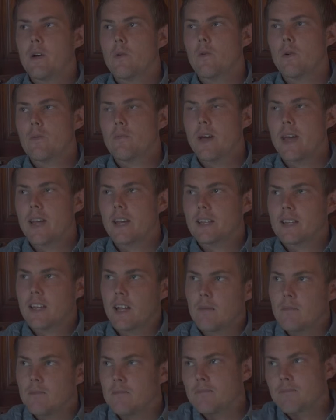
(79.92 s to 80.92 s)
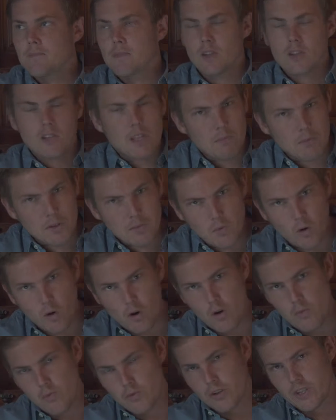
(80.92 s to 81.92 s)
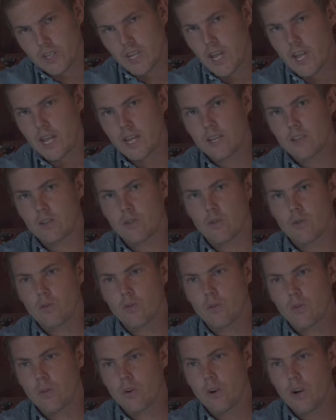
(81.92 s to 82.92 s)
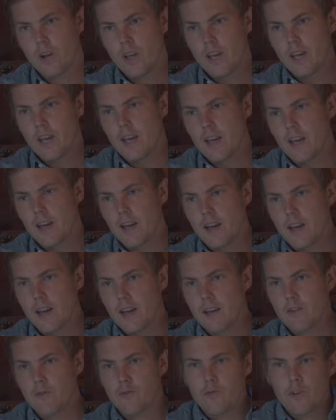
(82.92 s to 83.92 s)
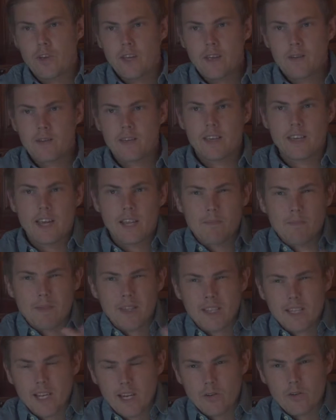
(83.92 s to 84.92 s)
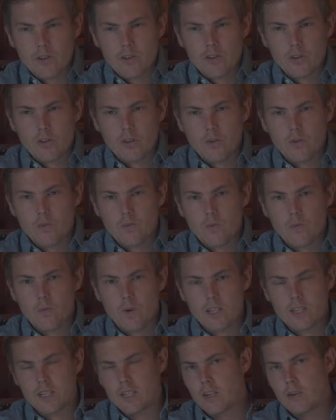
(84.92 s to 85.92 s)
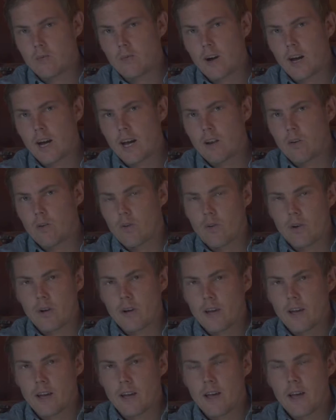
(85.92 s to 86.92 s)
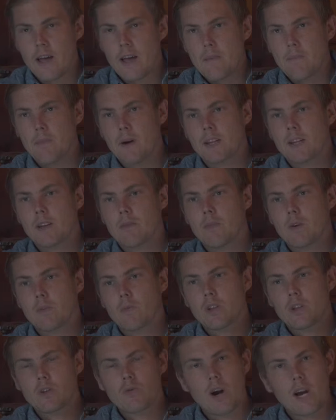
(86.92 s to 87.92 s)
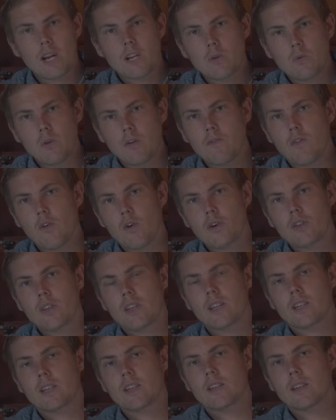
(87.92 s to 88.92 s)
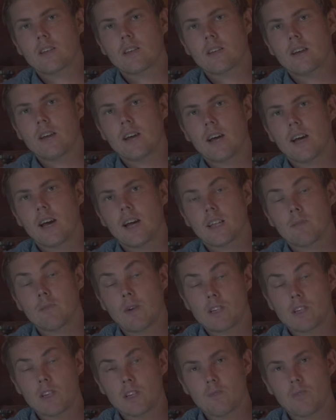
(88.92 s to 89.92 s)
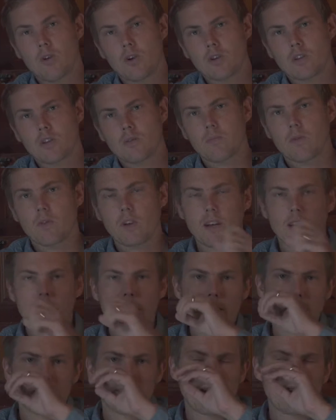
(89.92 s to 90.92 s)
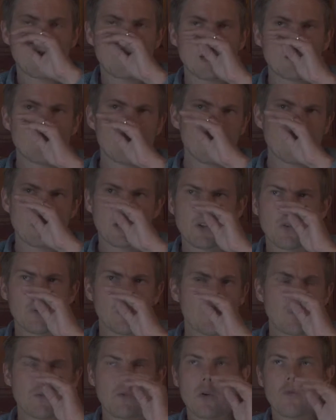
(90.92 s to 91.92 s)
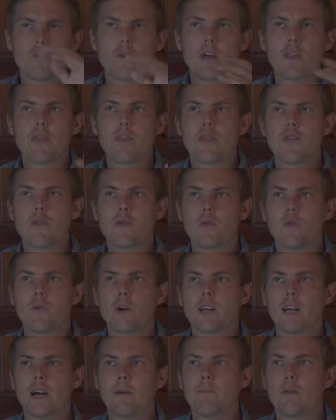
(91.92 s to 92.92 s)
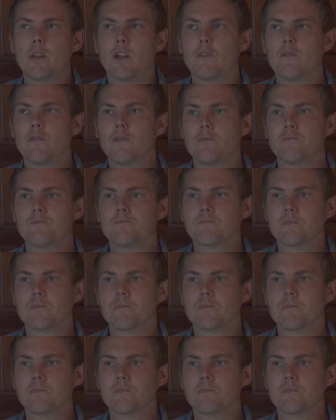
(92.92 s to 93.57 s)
we make some smaller mistakes or if we get misunderstood once in a while, but we try to avoid this as much as possible. And I just want to run through a couple of